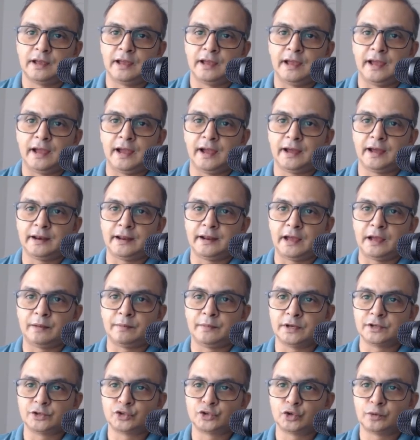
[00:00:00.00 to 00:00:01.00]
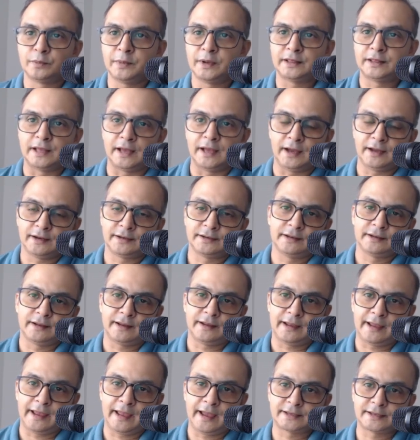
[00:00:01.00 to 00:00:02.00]
and I'm assuming that
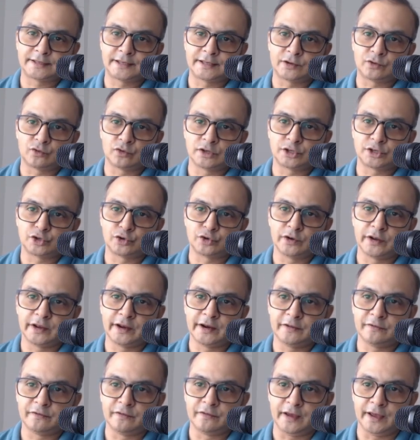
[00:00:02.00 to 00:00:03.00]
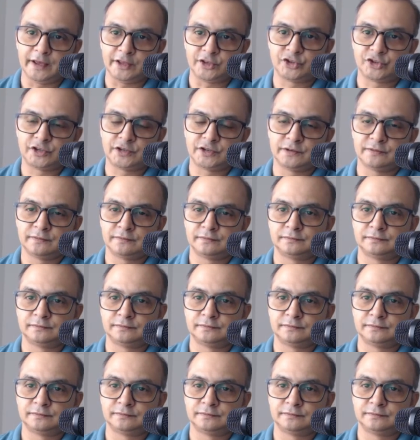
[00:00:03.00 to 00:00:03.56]
x equals to negative h.